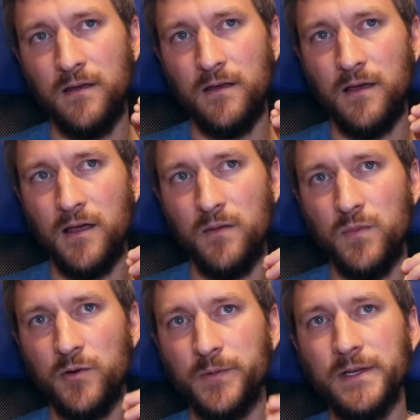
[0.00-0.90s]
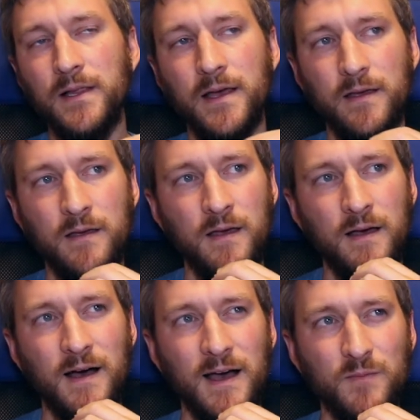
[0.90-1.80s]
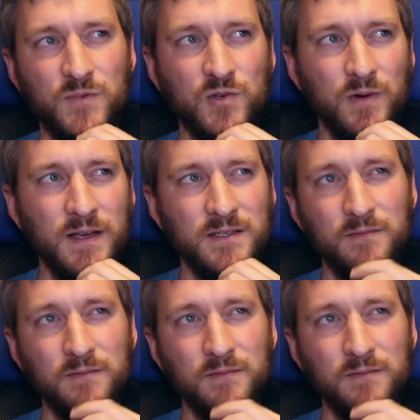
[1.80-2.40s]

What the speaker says: a relay, I'm trying